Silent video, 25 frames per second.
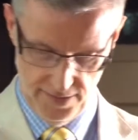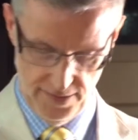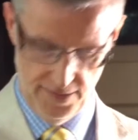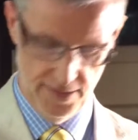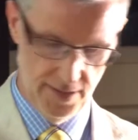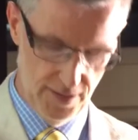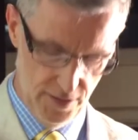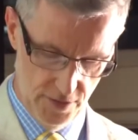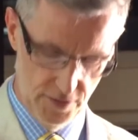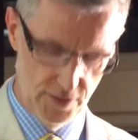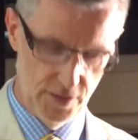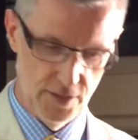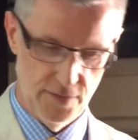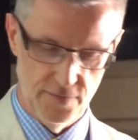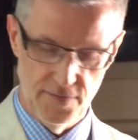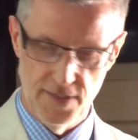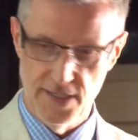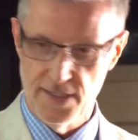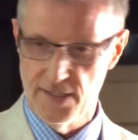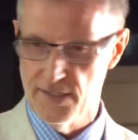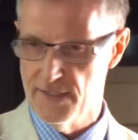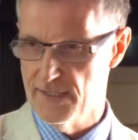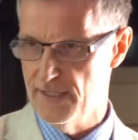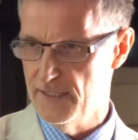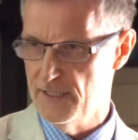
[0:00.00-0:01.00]
the Hong Kong
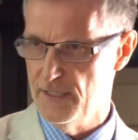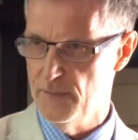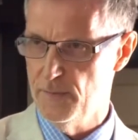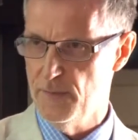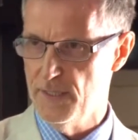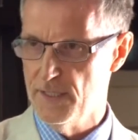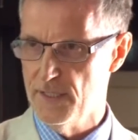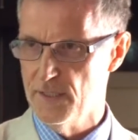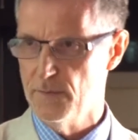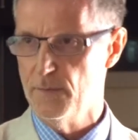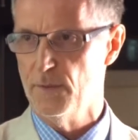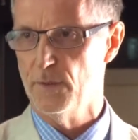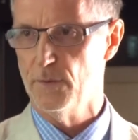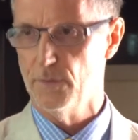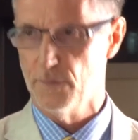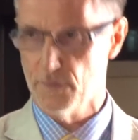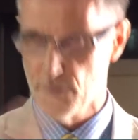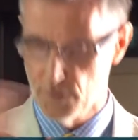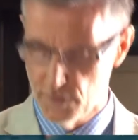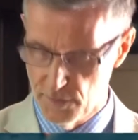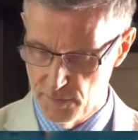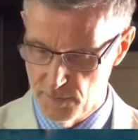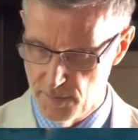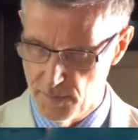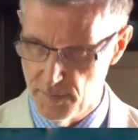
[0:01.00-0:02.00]
Visa Centre business model was
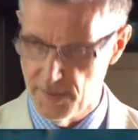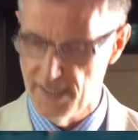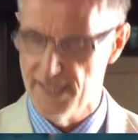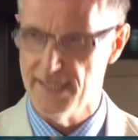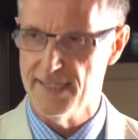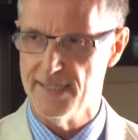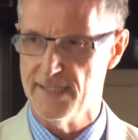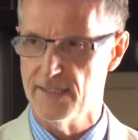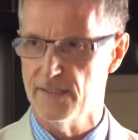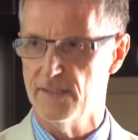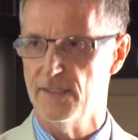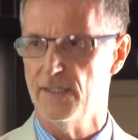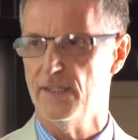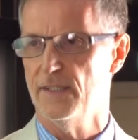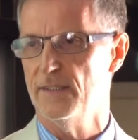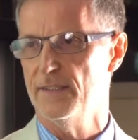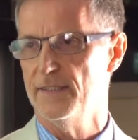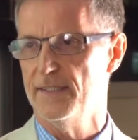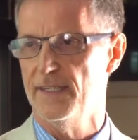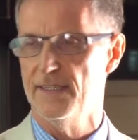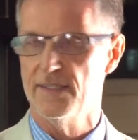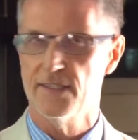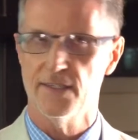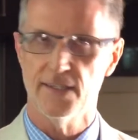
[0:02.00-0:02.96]
going to be based on content.